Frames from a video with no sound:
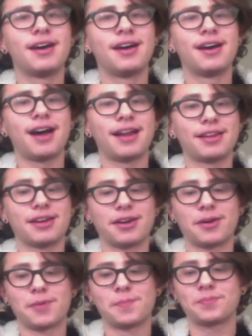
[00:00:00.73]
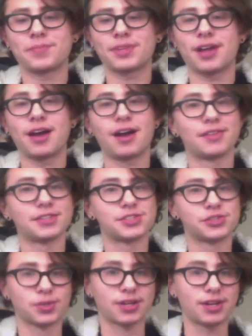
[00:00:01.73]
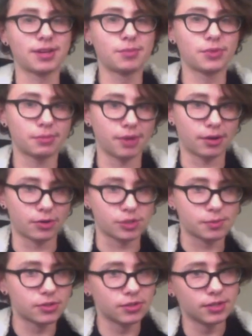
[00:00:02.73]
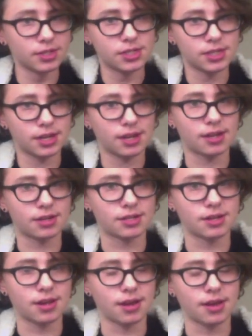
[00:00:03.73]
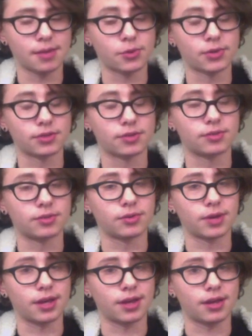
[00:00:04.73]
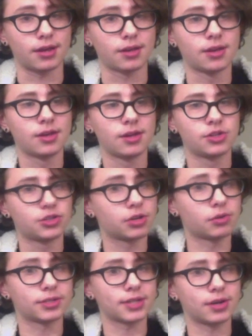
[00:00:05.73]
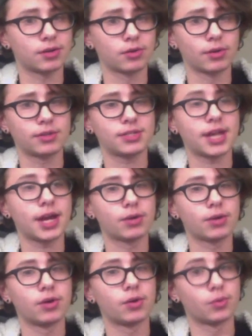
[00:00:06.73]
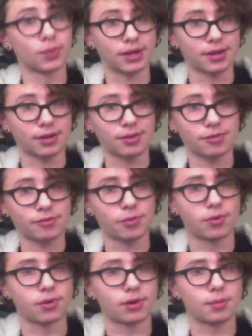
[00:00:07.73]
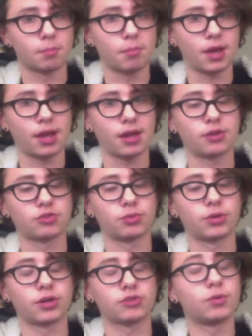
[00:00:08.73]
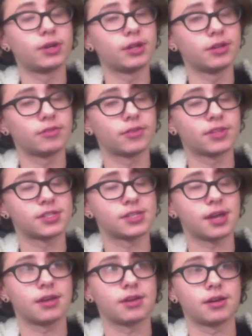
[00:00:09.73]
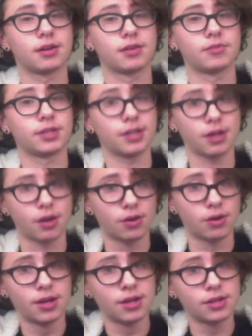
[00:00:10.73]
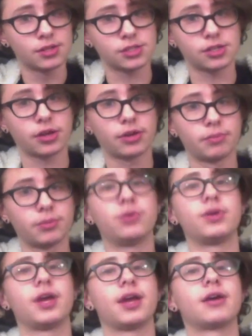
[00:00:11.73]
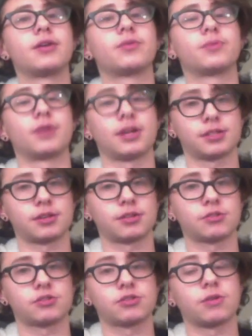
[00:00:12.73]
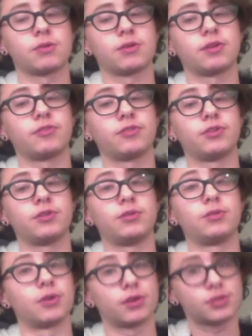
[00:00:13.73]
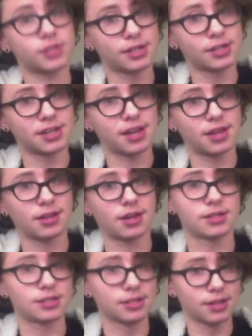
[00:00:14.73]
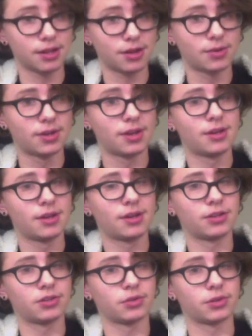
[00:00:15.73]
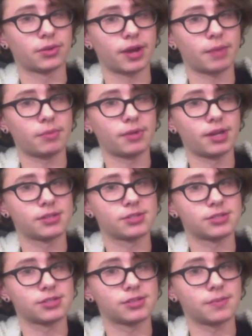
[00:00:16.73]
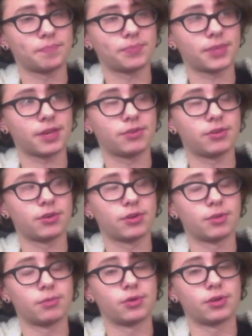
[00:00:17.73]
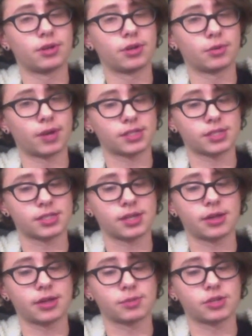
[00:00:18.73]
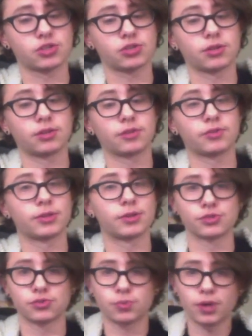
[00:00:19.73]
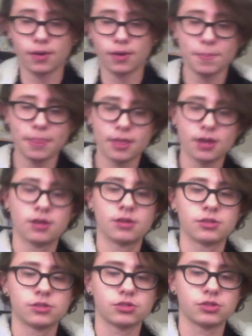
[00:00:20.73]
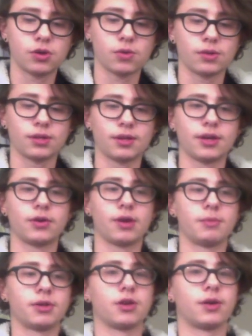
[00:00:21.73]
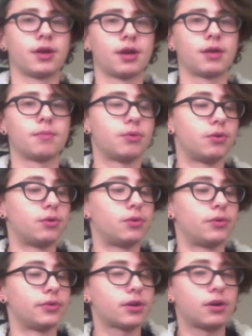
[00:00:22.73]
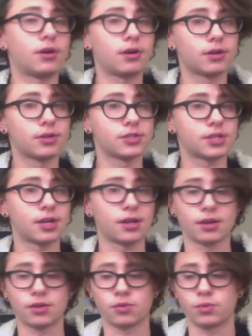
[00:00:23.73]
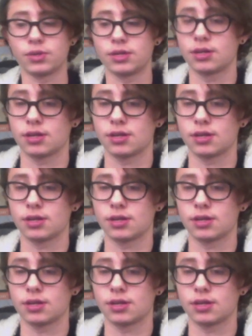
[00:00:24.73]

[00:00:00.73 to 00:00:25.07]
Hi Leo, this is Raheem with the Modern Spiritualist, and today I'm going to do a general tarot reading for May 2020 for the sign of Leo, Sun, Moon, and Rising. So if you know your sun sign and it's Leo, you're in the right place. If you know your moon and your rising signs, make sure to look for those as well. So Leo, I'm going to go ahead and pull the cards and we can get